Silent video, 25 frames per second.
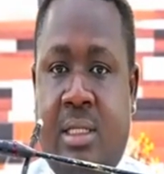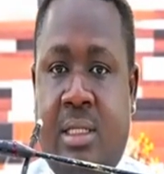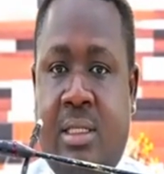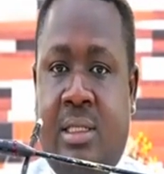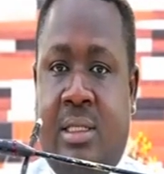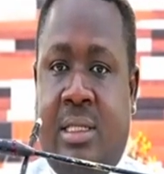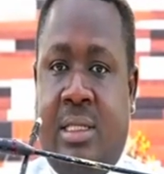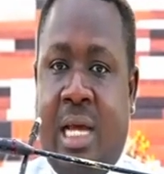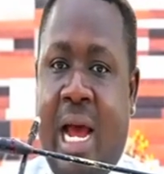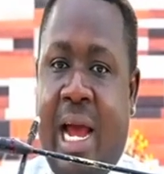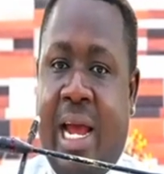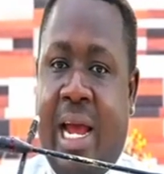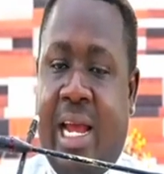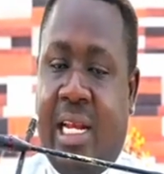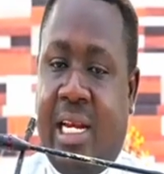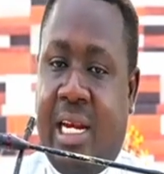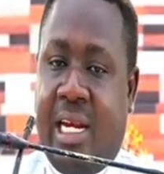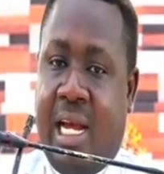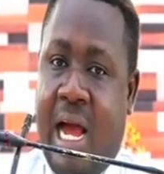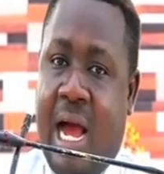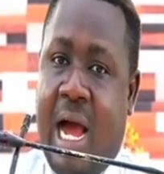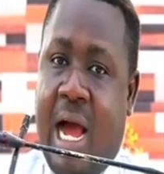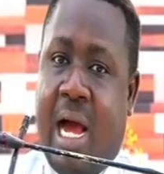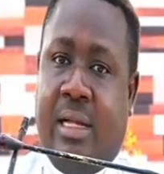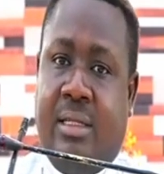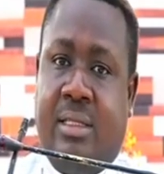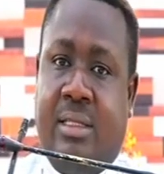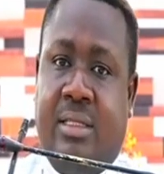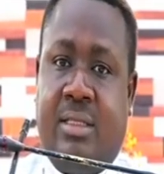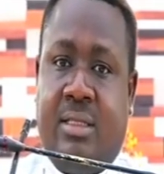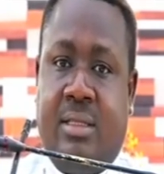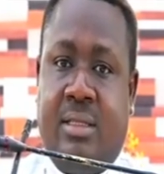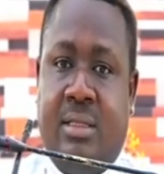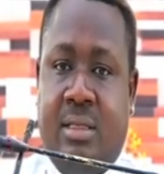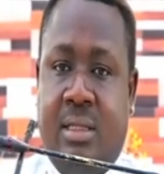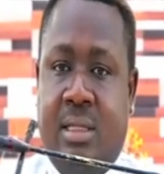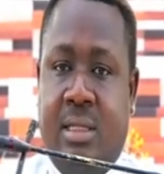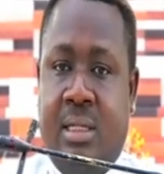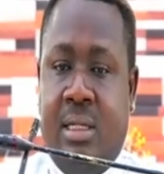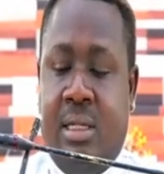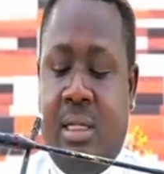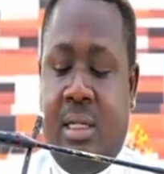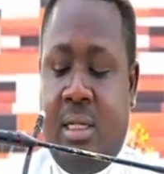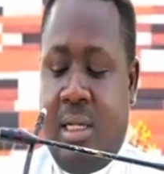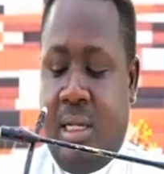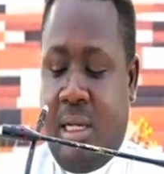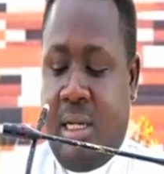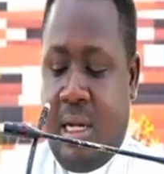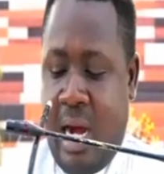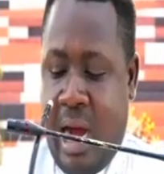Thine heart
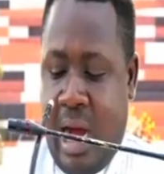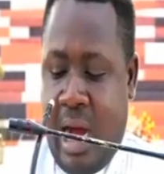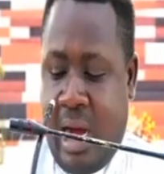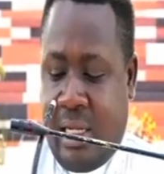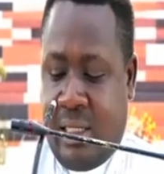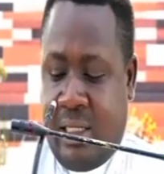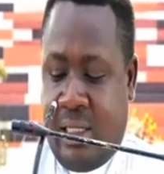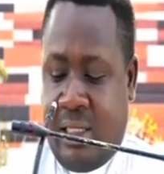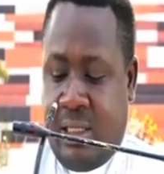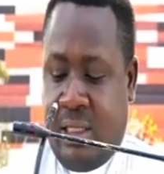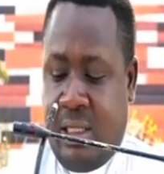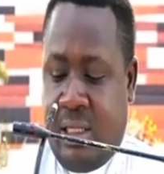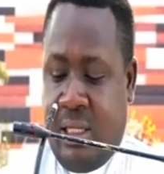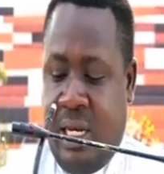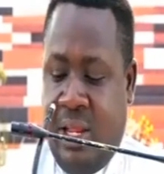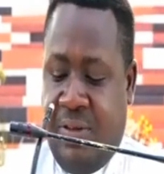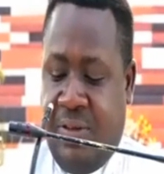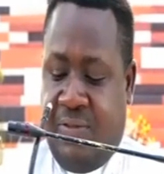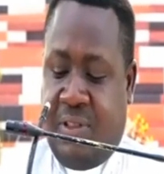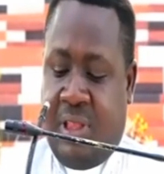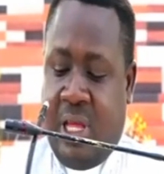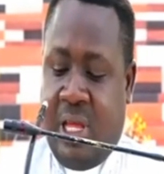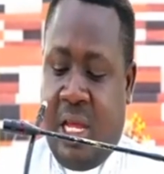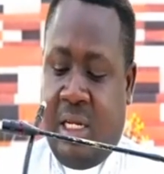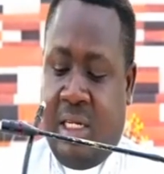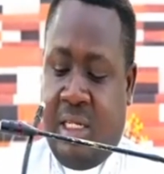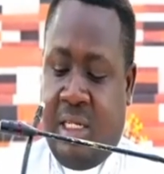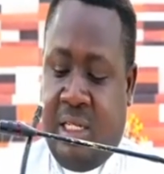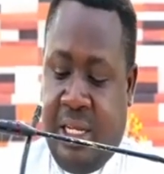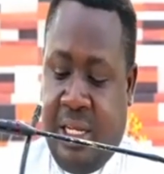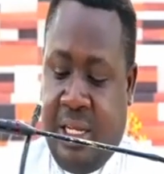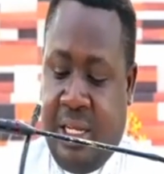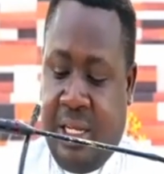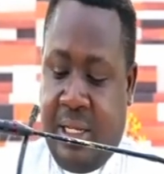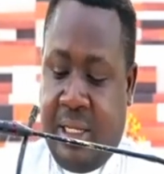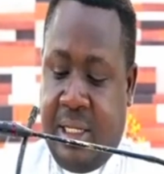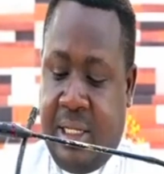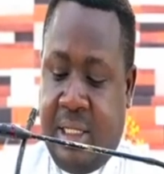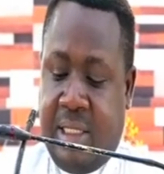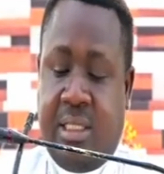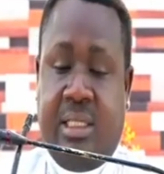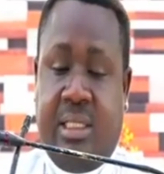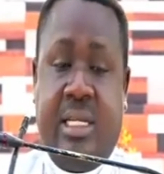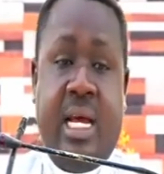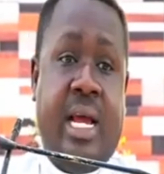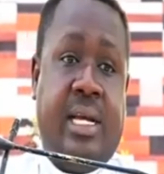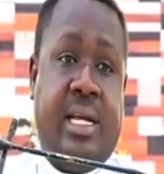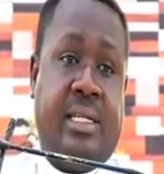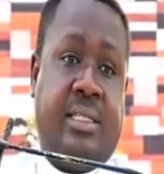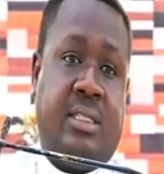hath lifted thee.
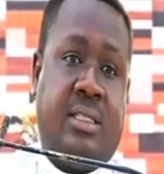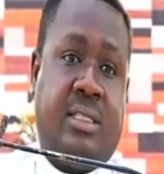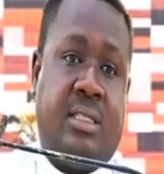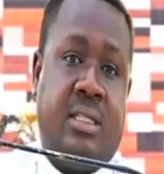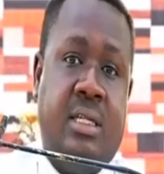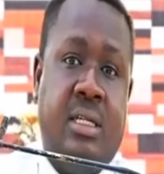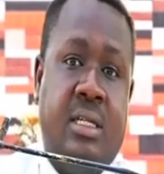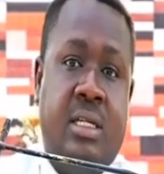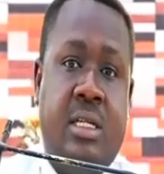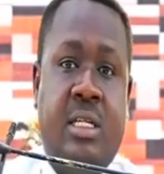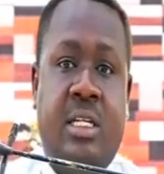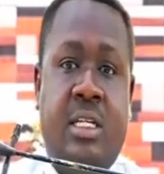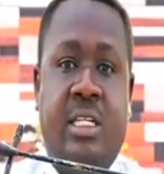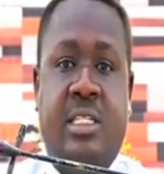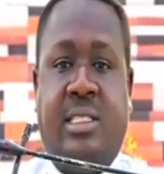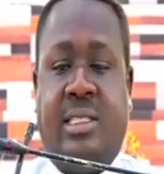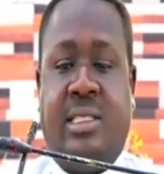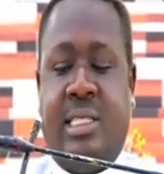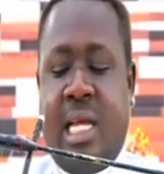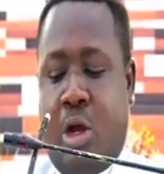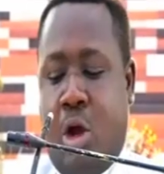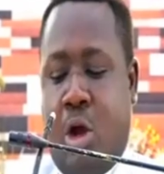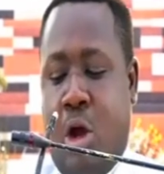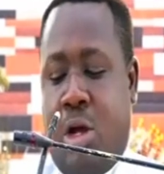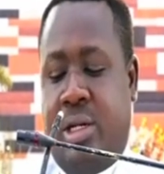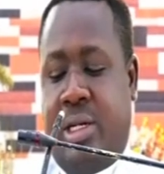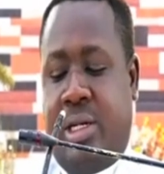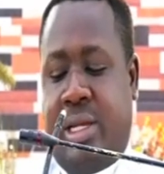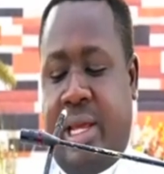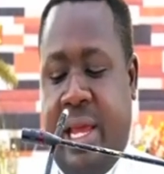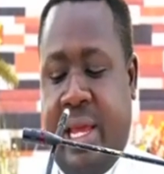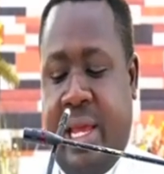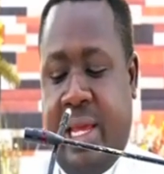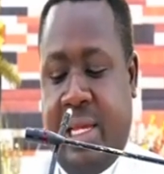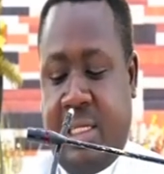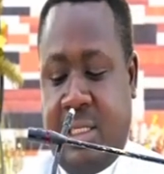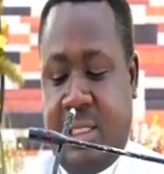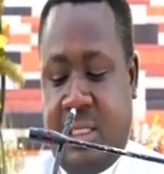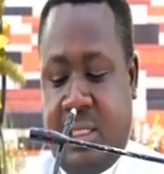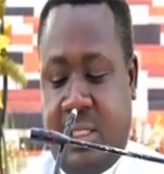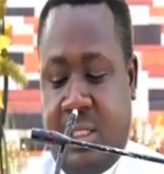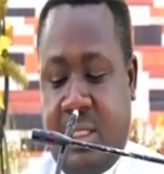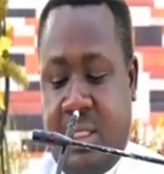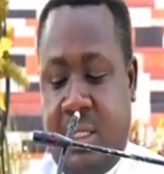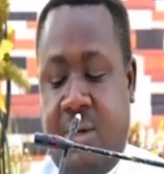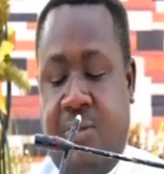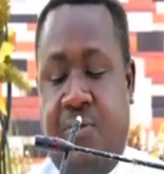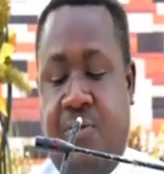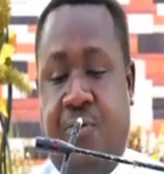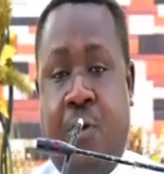Text, 2 Kings
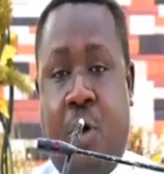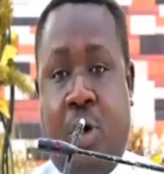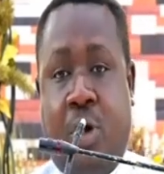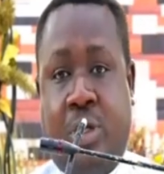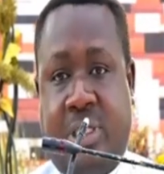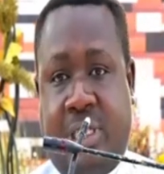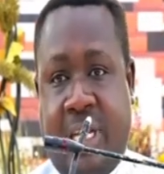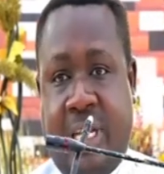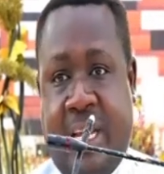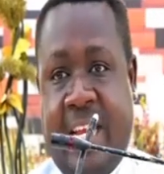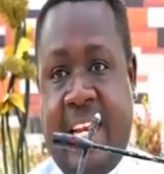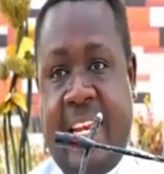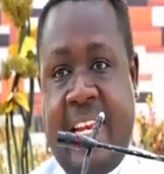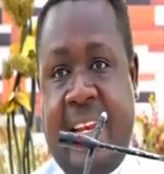14.